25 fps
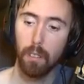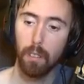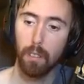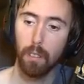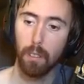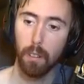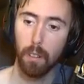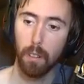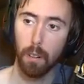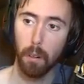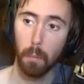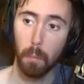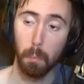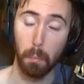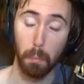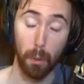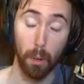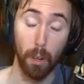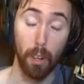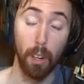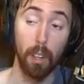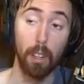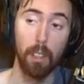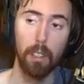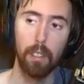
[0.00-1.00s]
Like,
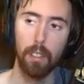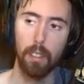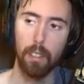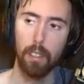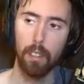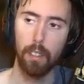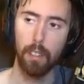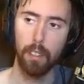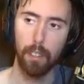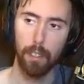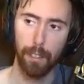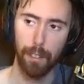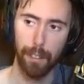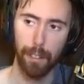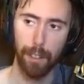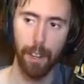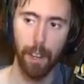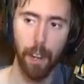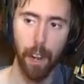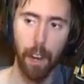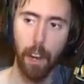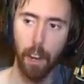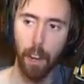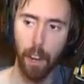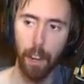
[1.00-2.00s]
bruh.
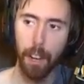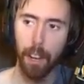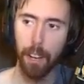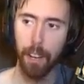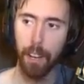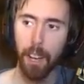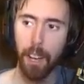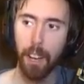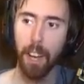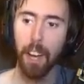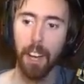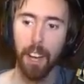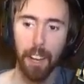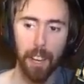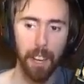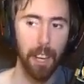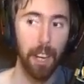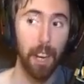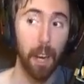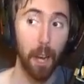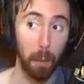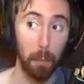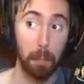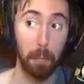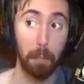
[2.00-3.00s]
Wouldn't it have made
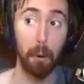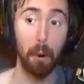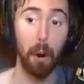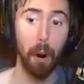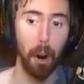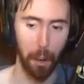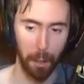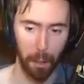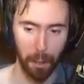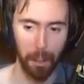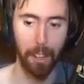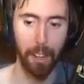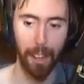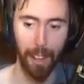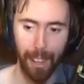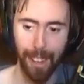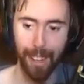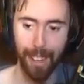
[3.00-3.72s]
more sense?